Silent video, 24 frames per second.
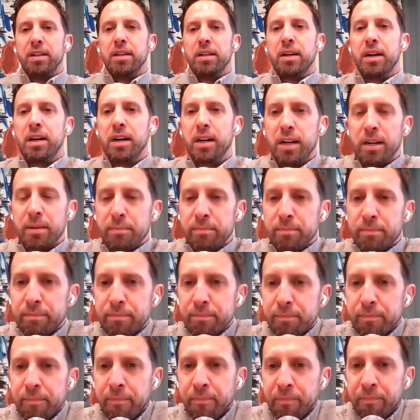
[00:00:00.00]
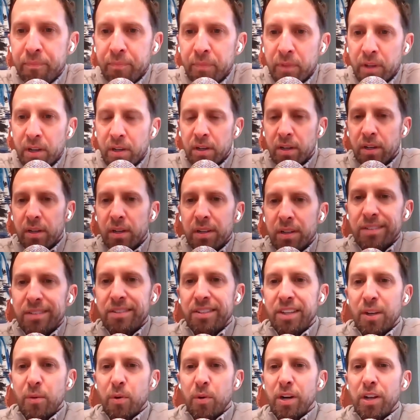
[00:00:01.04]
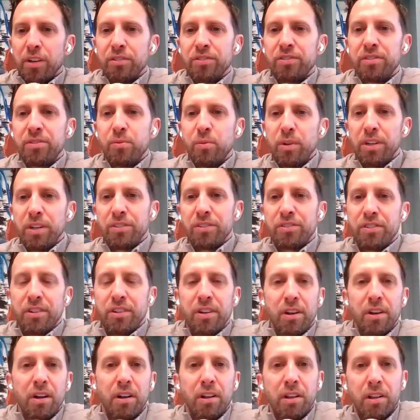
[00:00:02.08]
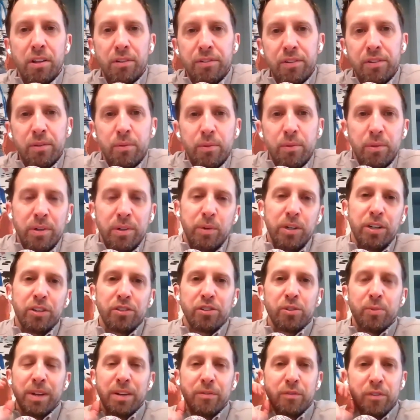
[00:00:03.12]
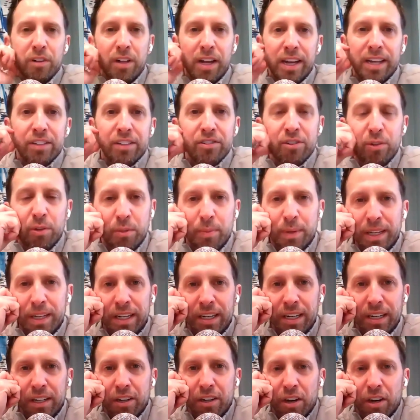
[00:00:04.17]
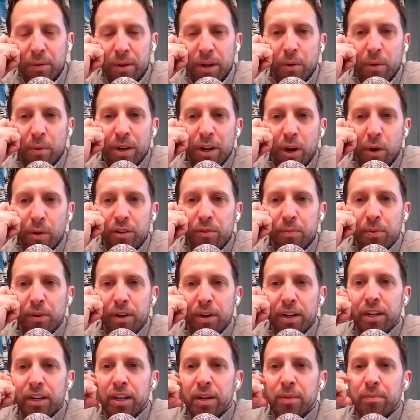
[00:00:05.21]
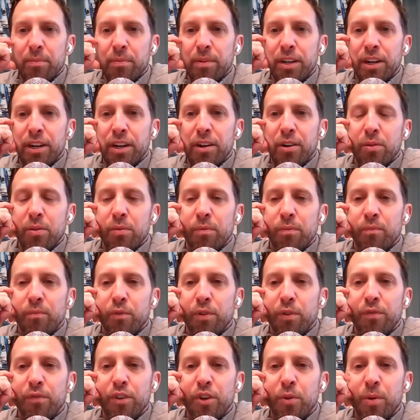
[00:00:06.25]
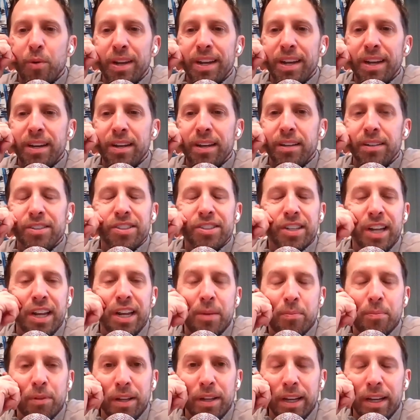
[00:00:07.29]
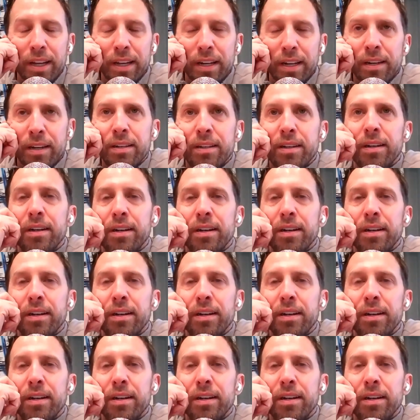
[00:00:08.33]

Um, let's see what else, what else y'all, what else do we have clients do at the beginning of the year? I know we always bring up, you know, reviewing estate plan.